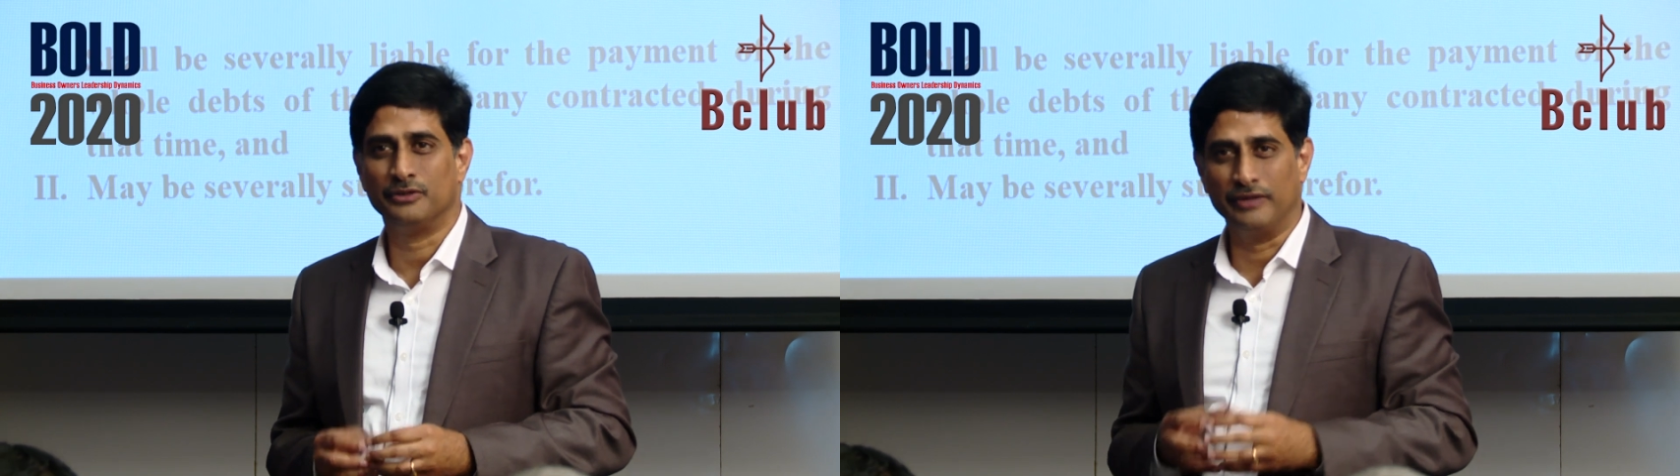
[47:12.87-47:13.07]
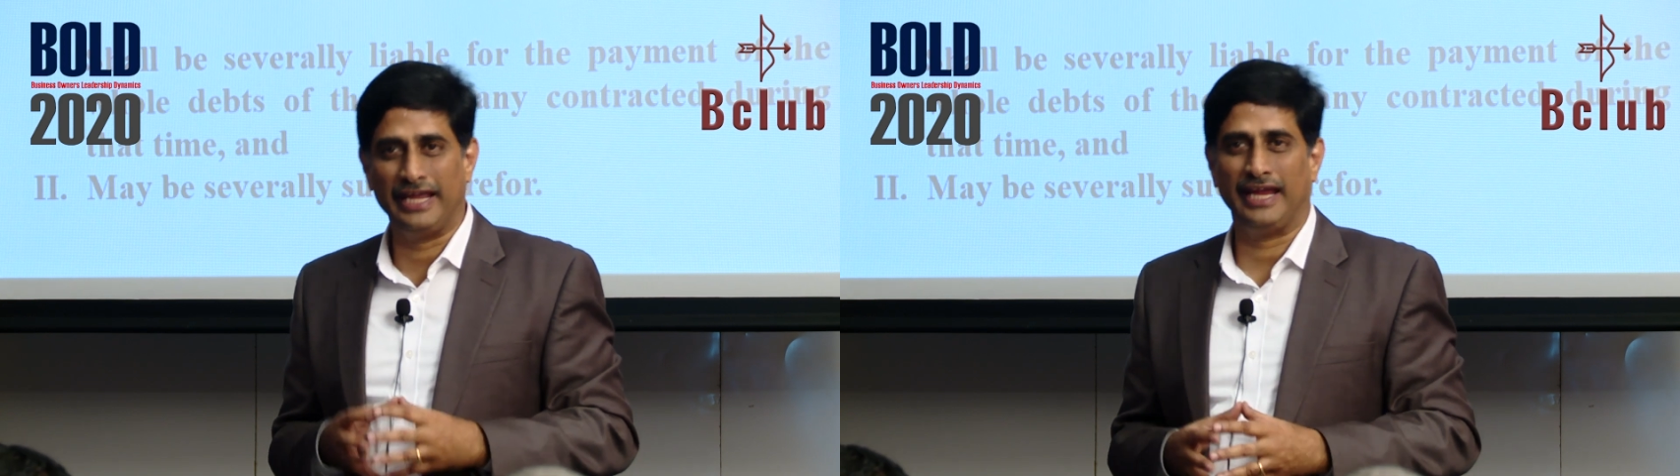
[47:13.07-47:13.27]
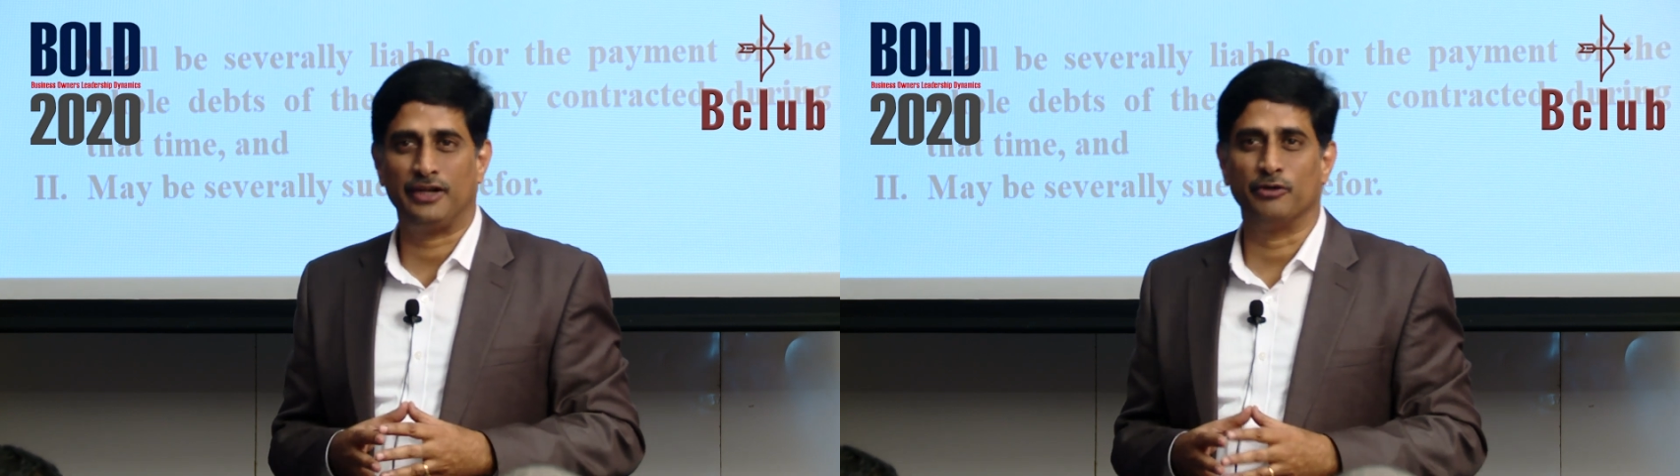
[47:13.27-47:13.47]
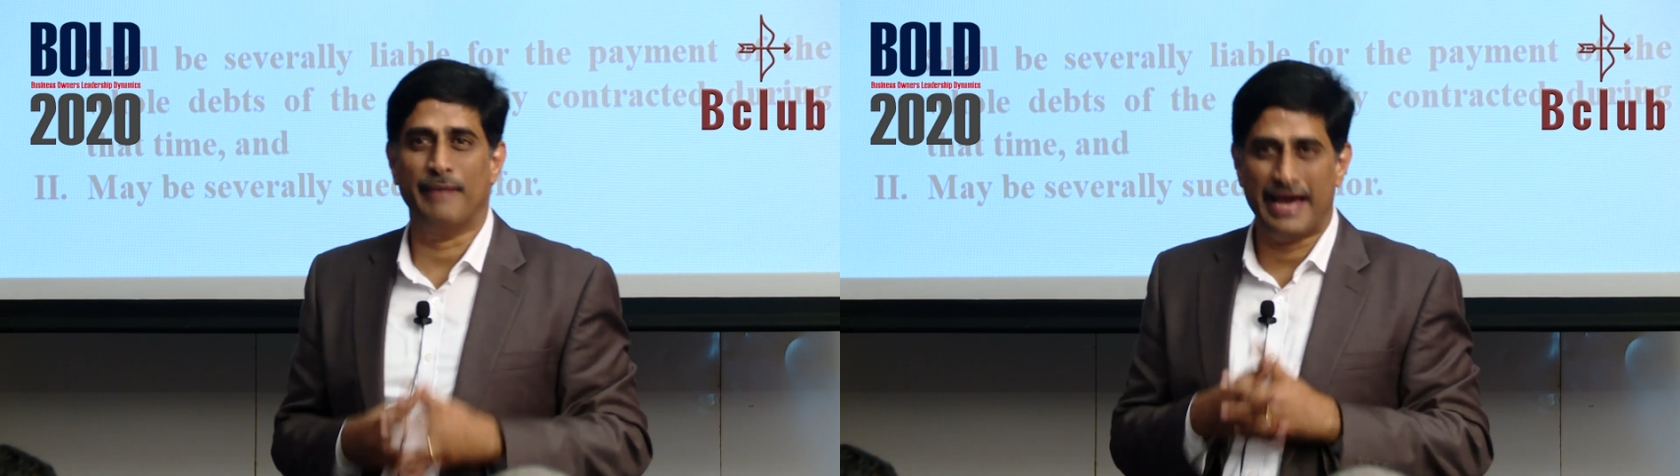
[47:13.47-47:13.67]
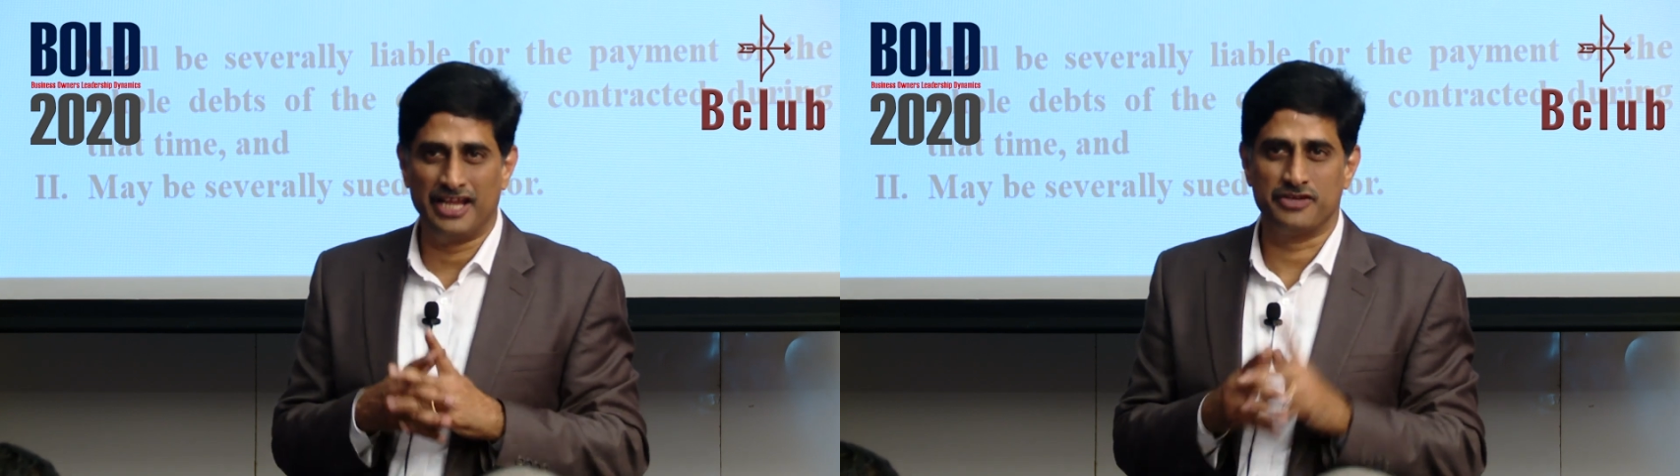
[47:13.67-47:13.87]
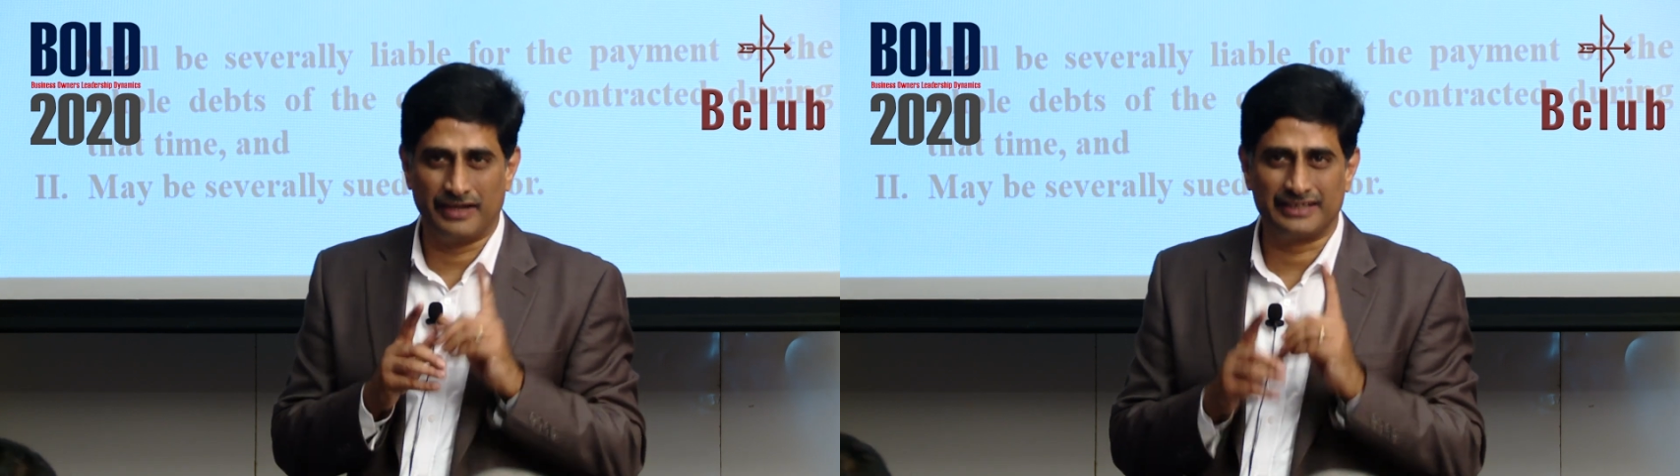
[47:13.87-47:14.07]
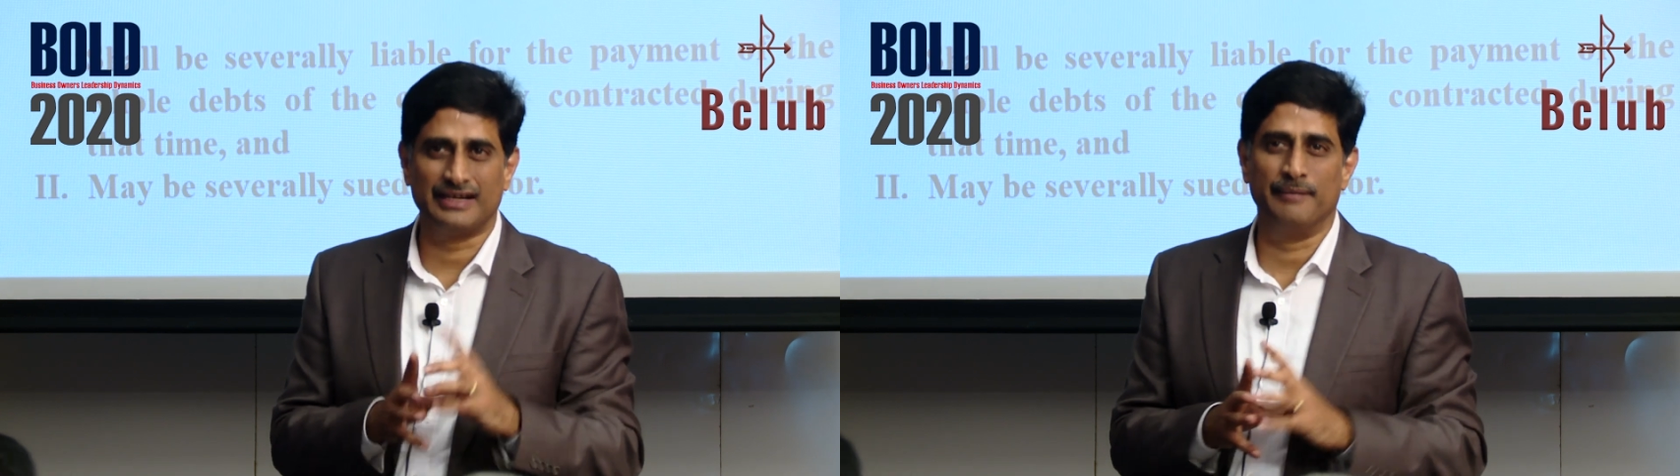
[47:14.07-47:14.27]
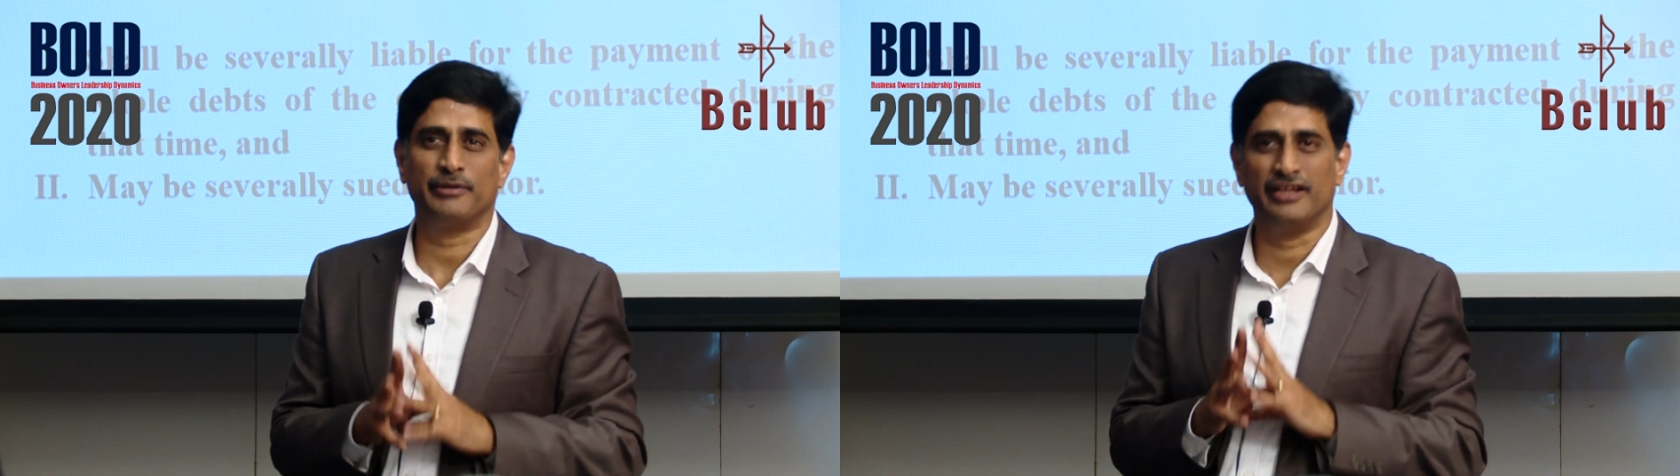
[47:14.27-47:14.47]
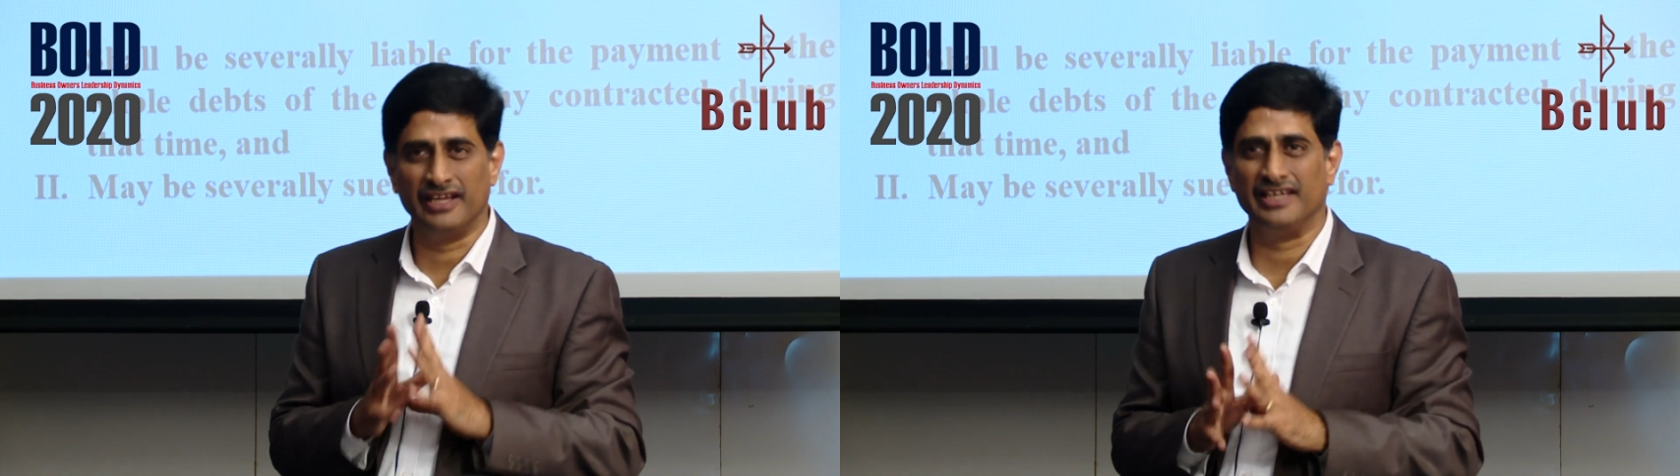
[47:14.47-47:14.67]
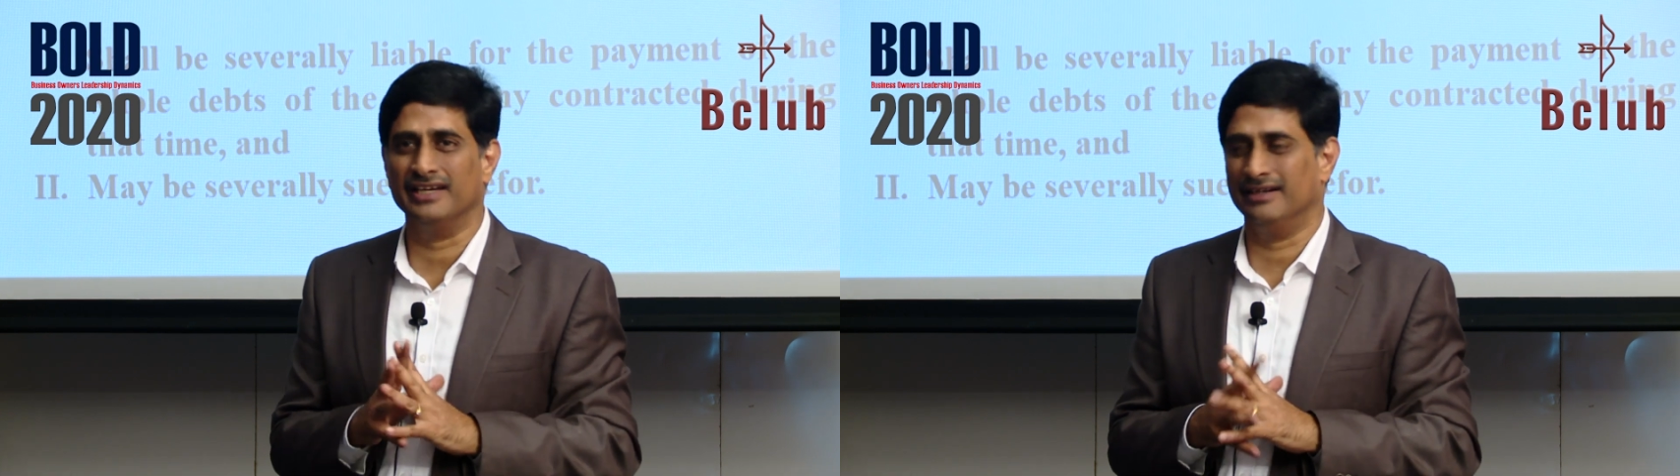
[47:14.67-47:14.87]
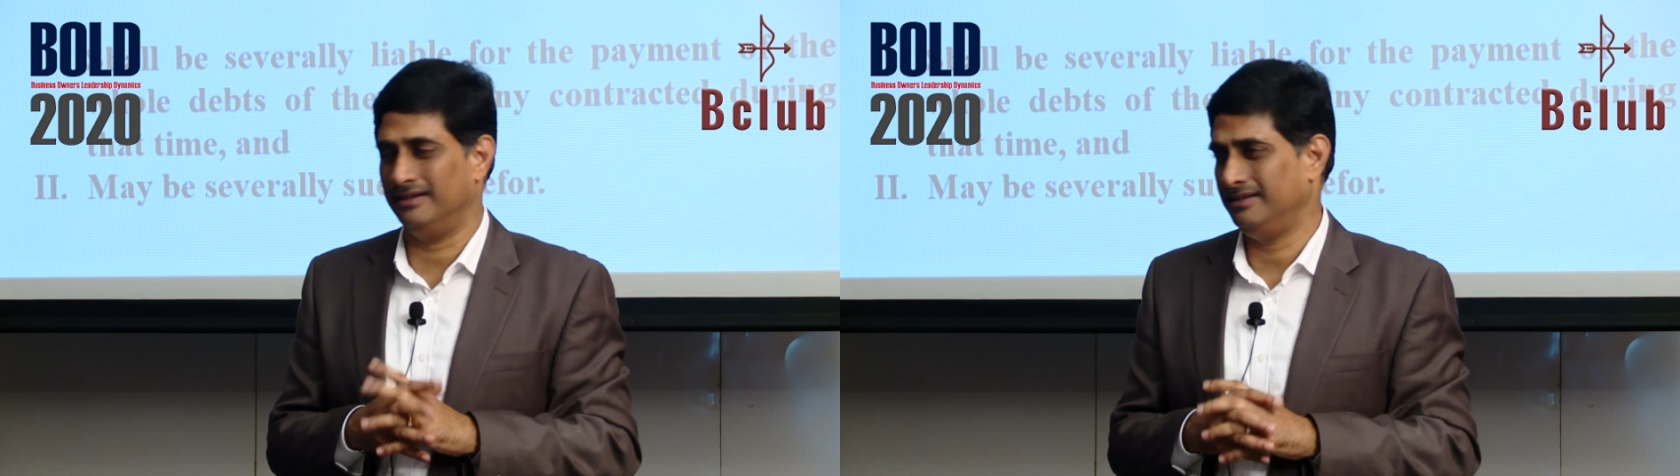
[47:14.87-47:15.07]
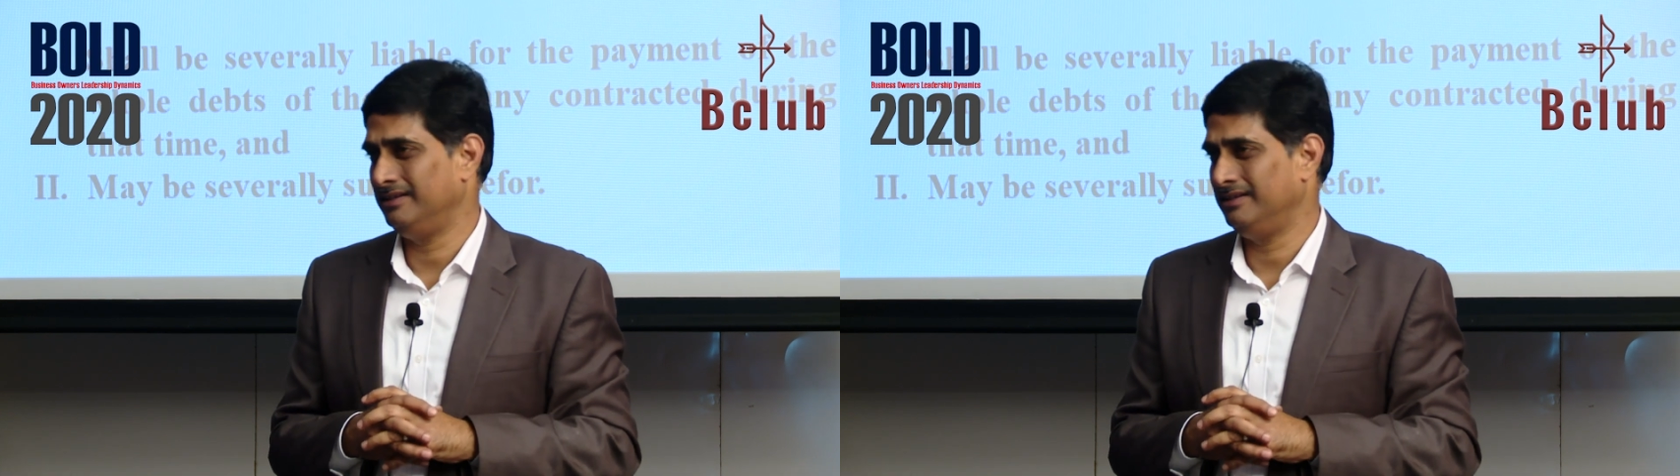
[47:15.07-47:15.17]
Today, to manage one company in a year,